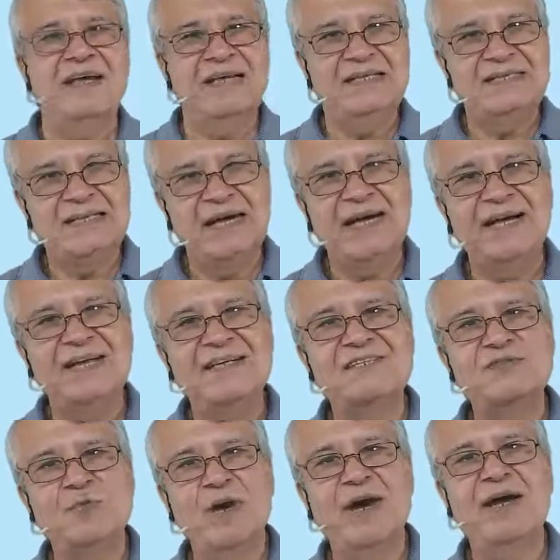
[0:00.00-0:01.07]
And that
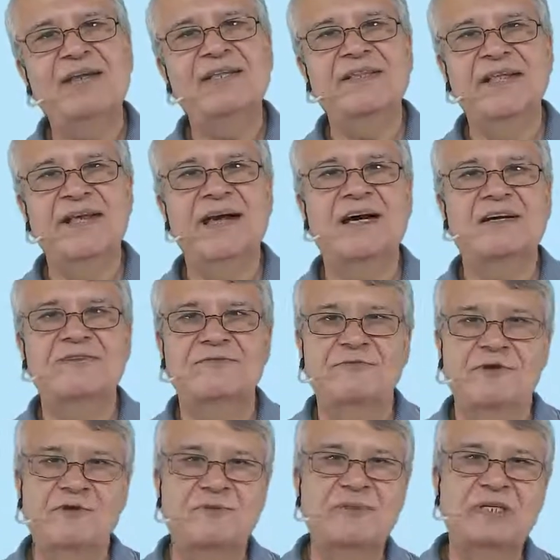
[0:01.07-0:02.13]
is why they are
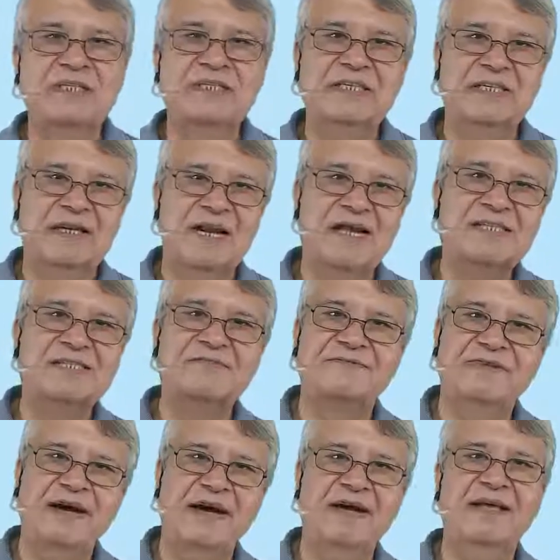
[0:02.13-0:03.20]
formally
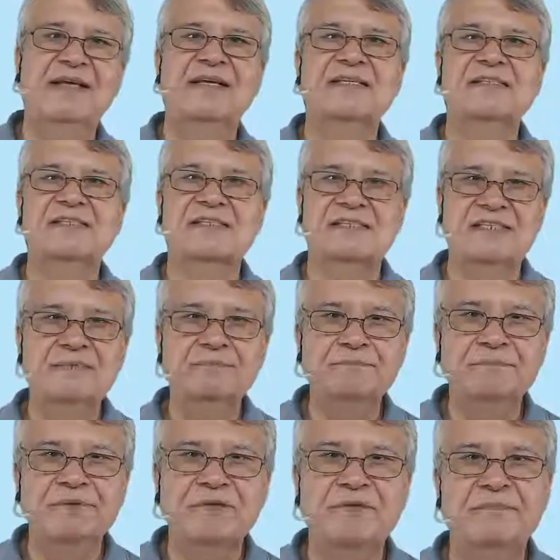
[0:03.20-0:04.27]
classified as
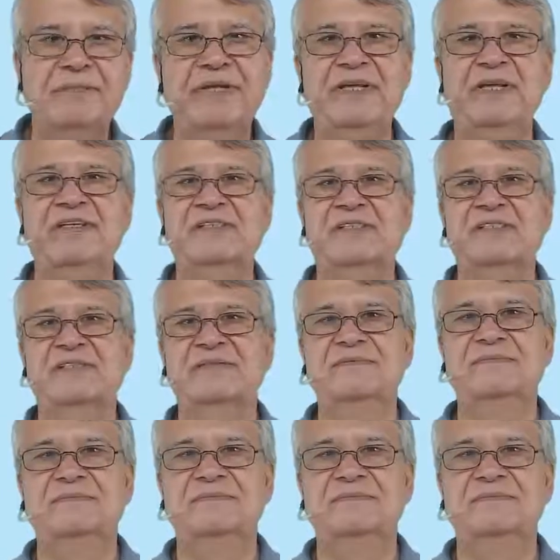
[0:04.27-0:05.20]
simple meters.